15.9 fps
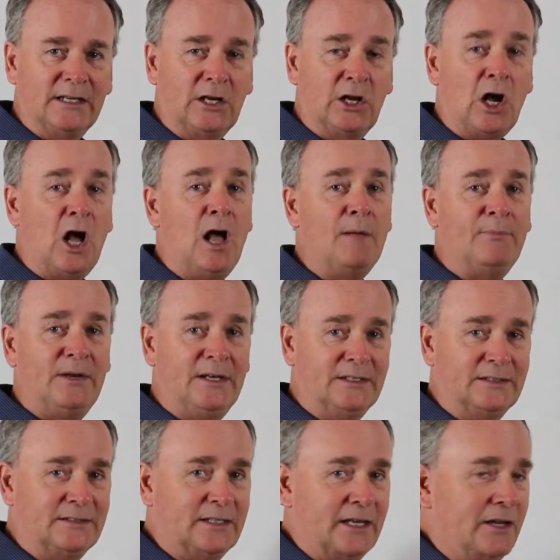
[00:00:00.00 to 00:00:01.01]

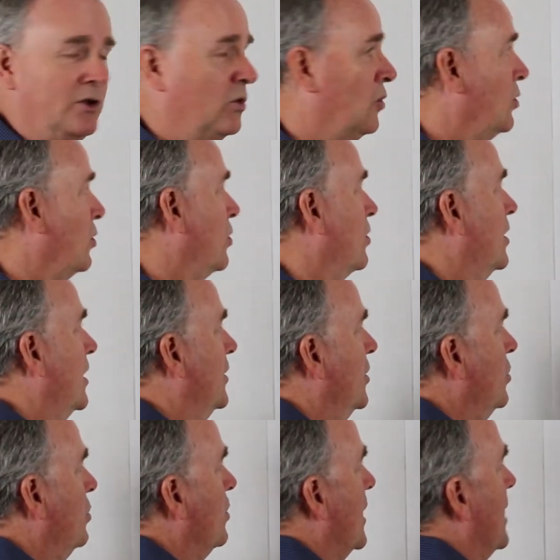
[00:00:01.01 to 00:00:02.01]
Competency, or
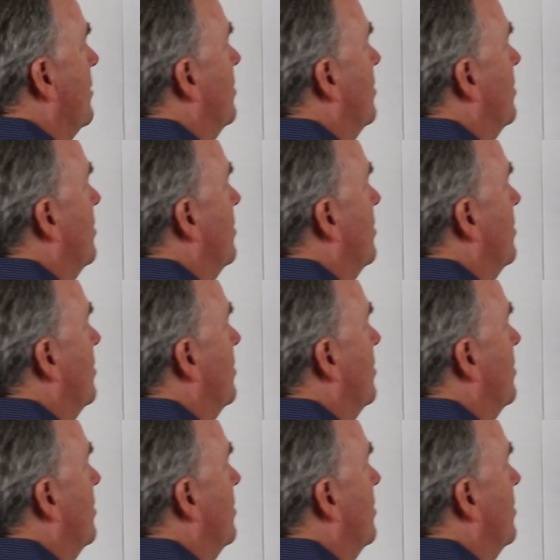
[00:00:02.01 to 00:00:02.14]
another way